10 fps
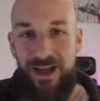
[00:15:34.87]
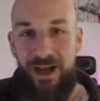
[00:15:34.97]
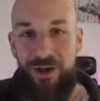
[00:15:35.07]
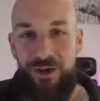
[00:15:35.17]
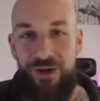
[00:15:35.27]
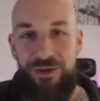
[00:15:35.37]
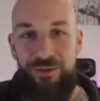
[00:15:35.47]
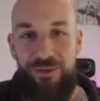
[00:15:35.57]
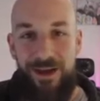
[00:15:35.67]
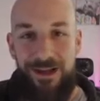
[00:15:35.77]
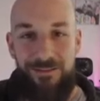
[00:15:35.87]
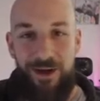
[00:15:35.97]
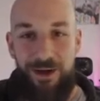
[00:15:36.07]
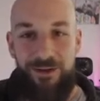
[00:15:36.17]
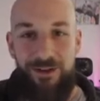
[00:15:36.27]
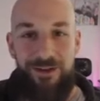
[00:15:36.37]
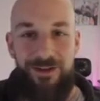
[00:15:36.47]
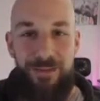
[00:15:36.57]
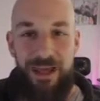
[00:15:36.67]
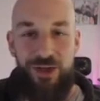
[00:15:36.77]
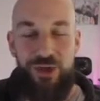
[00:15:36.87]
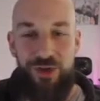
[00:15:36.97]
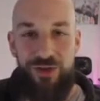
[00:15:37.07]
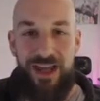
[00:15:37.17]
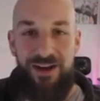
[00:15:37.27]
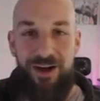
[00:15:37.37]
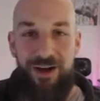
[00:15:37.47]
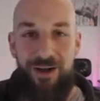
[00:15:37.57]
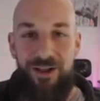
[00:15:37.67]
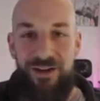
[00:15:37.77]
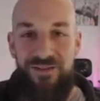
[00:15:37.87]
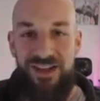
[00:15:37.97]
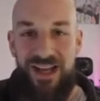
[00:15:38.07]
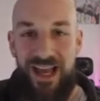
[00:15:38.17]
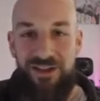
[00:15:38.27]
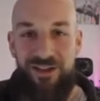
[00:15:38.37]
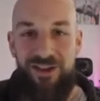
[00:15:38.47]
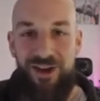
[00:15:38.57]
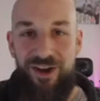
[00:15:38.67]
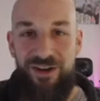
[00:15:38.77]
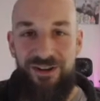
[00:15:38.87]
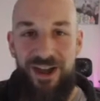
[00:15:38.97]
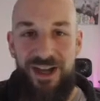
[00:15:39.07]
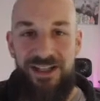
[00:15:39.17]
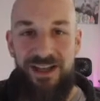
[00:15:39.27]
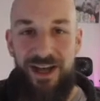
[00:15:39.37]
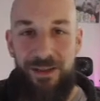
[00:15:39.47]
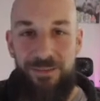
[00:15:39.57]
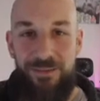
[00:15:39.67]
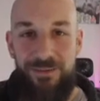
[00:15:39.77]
I'll go through my inbox, make sure that all of the tasks are lined up